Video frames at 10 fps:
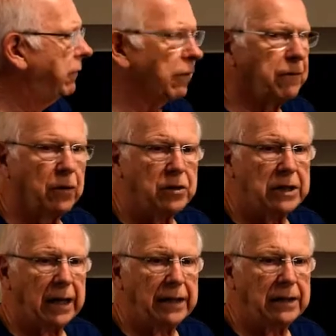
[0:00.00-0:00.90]
the
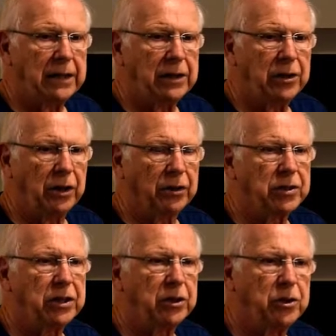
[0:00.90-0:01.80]
first 18
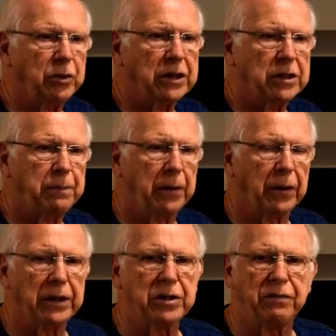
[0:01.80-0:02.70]
years did you
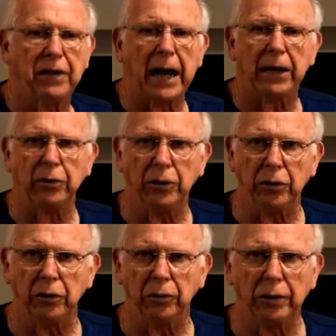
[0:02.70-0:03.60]
experience valuing
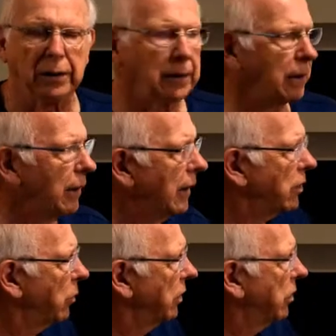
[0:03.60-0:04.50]
you? And
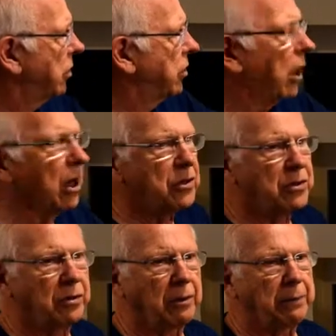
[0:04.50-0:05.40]
that's what the stars
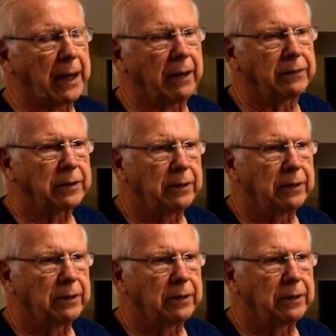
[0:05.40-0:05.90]
are about.